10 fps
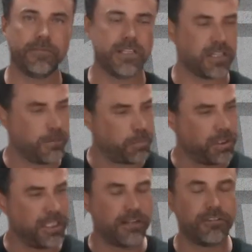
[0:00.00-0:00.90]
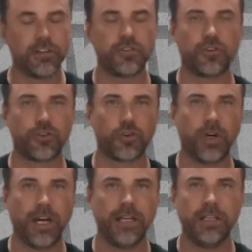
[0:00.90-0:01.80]
It's a completely versatile
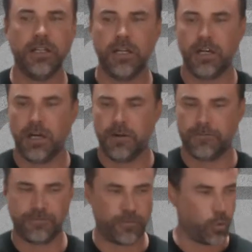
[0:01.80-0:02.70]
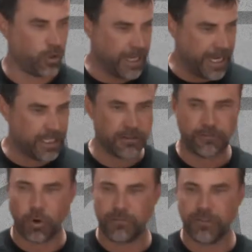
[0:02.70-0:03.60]
tray for any of the
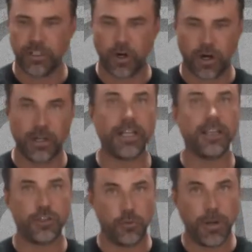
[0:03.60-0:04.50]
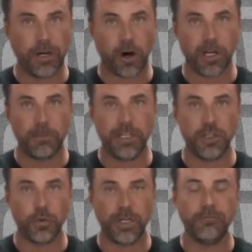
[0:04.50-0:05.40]
4-foot gardening that you may already be
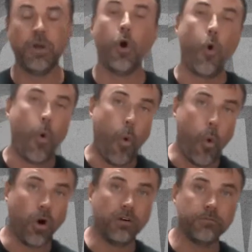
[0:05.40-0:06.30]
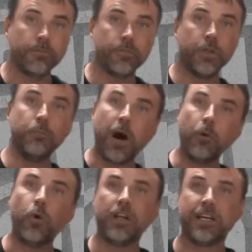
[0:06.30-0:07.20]
doing, or you
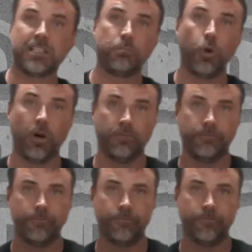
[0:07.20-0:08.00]
might want to explore.